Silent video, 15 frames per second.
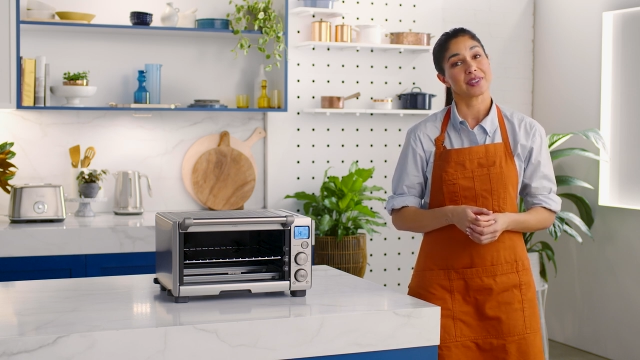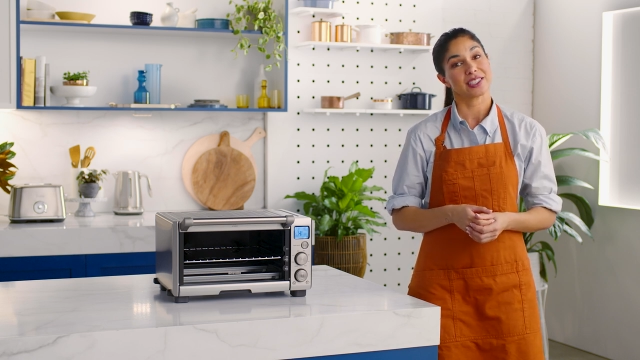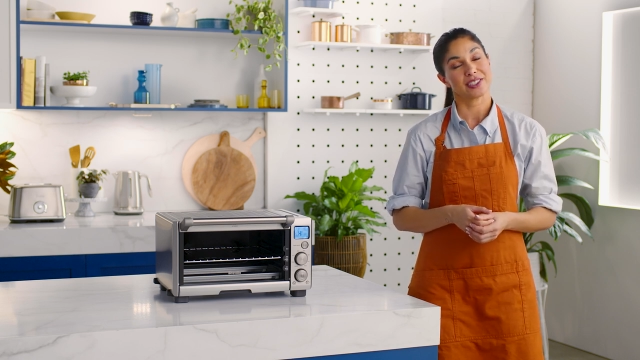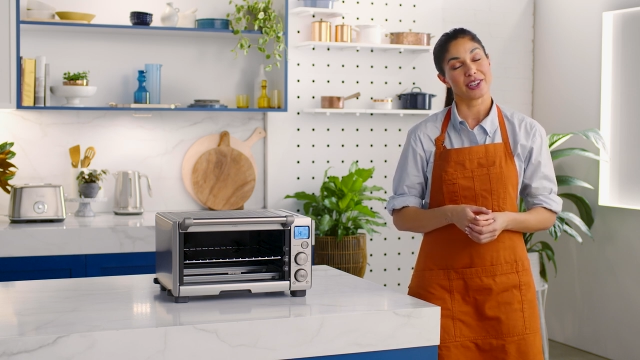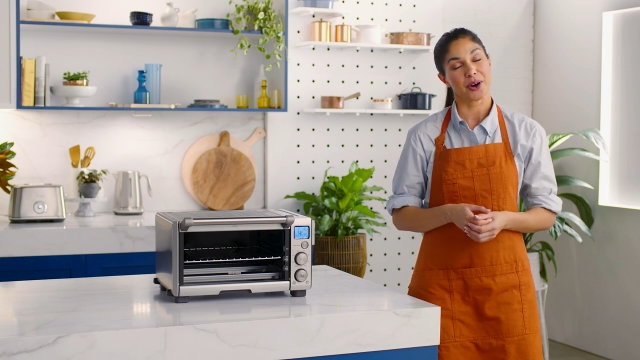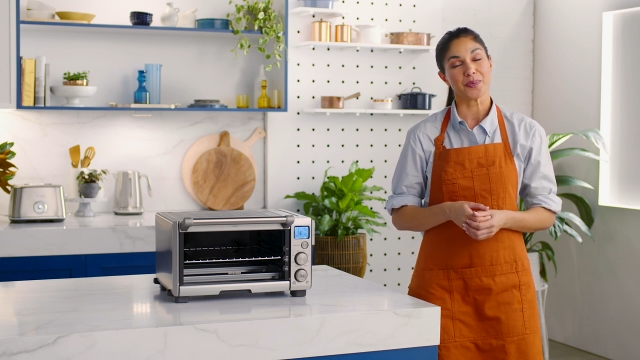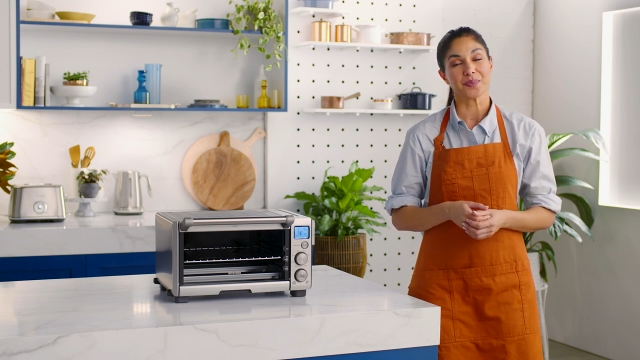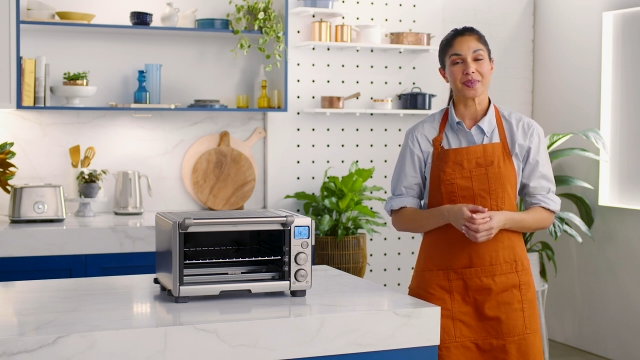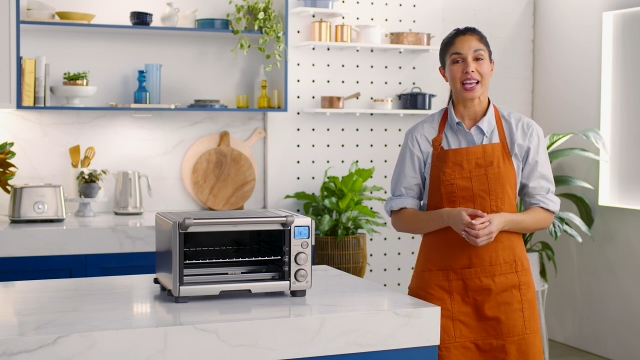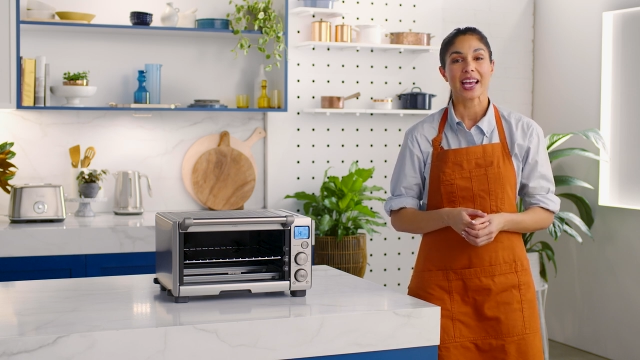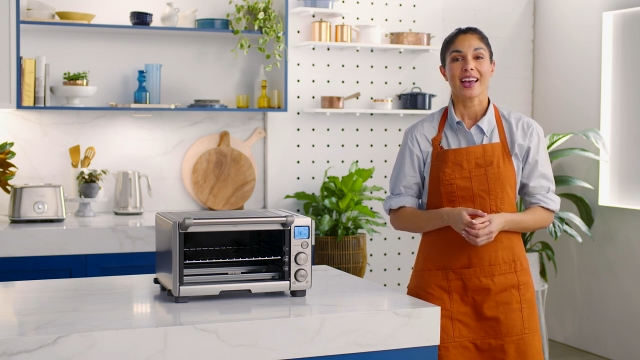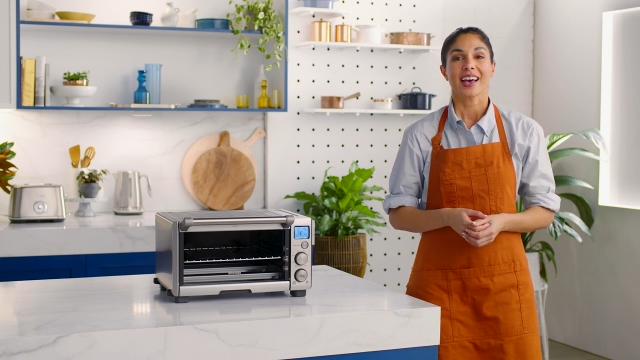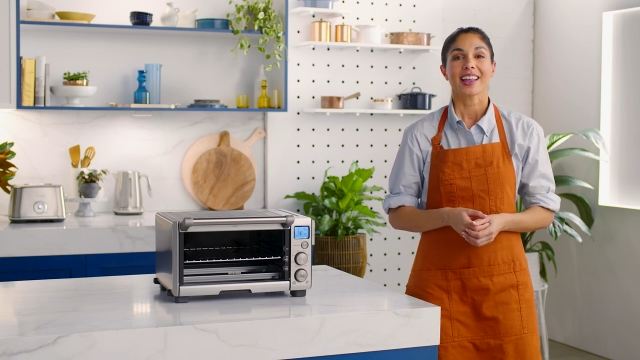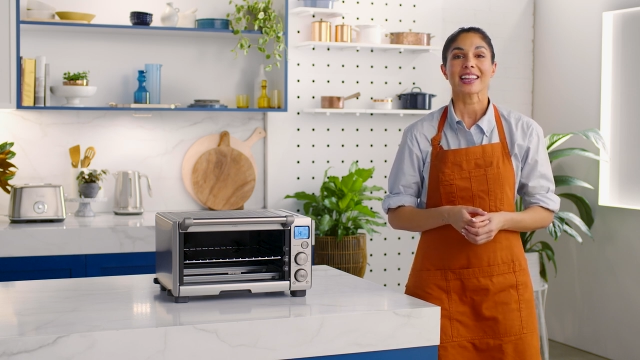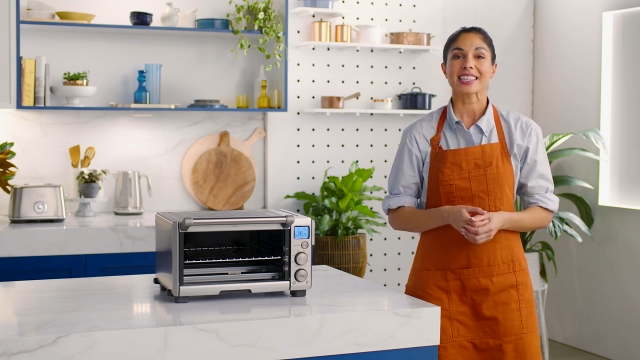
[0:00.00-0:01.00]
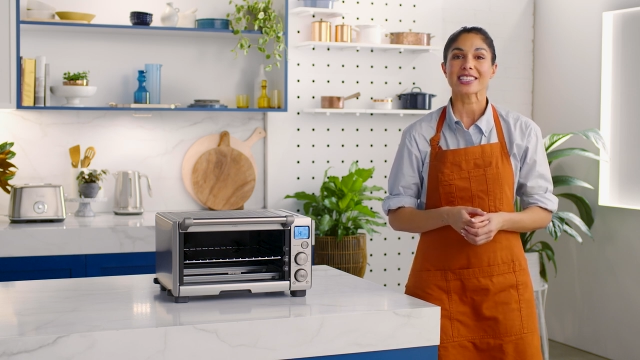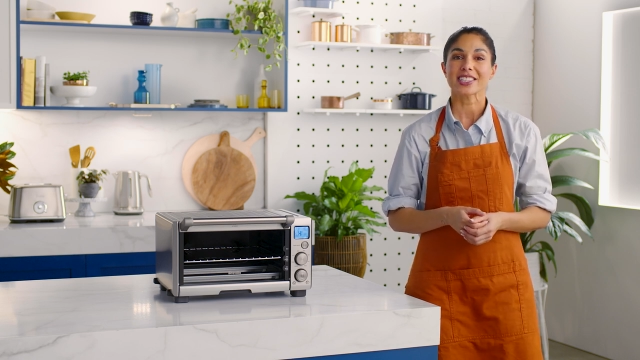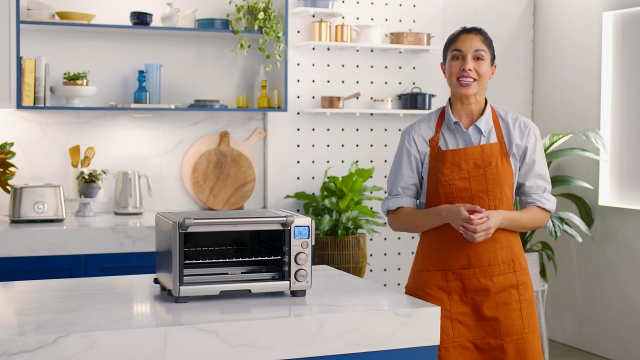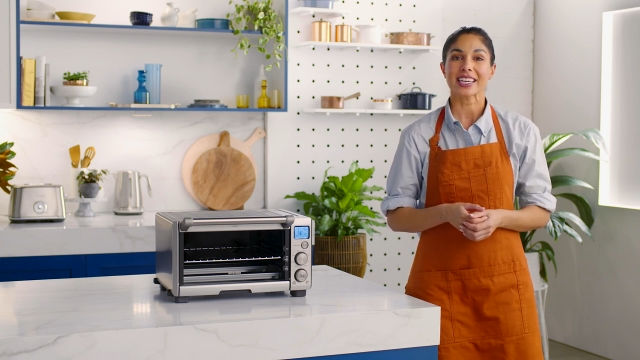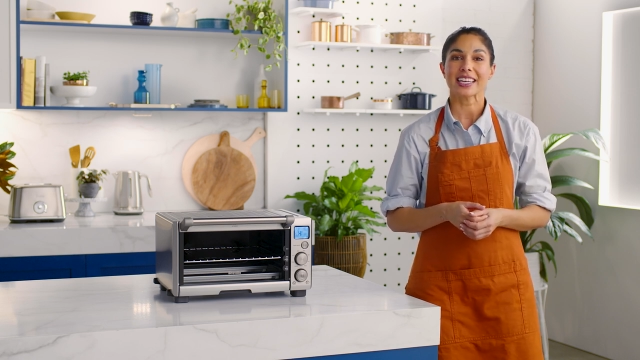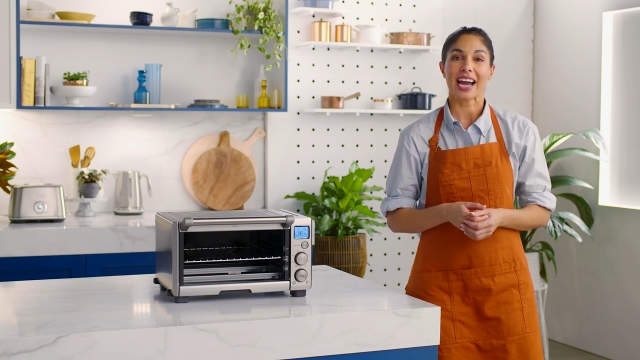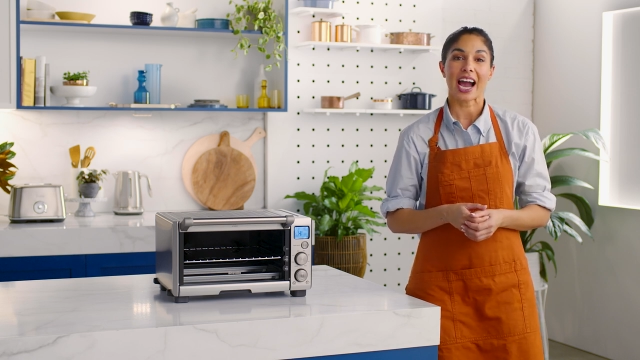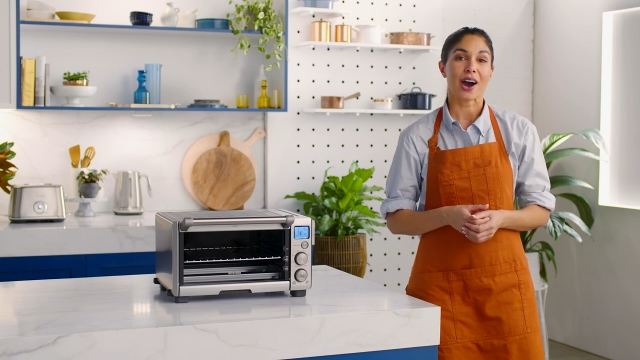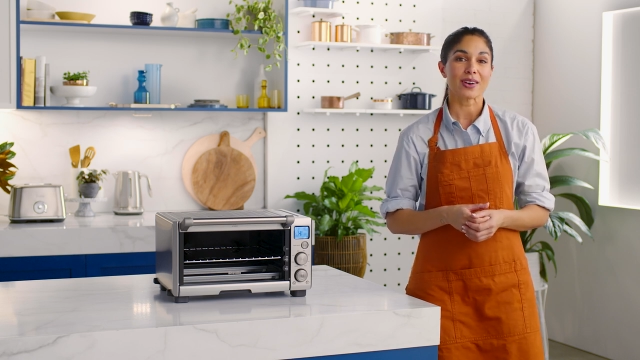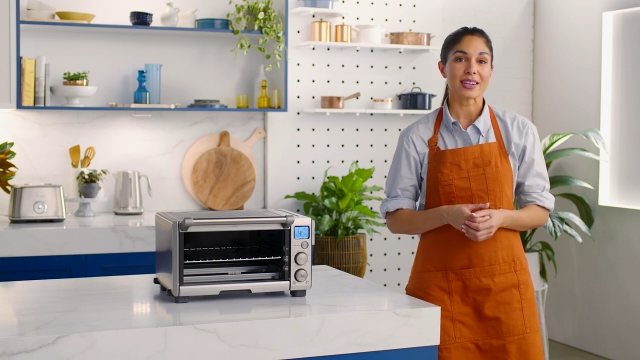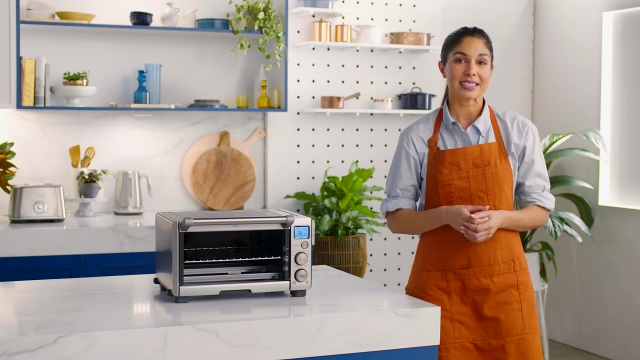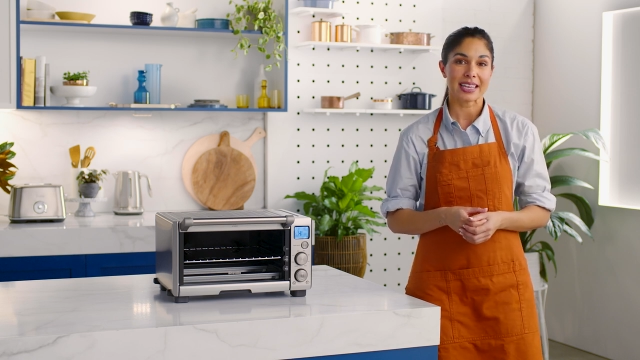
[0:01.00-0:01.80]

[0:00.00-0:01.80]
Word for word: So, let's look at how to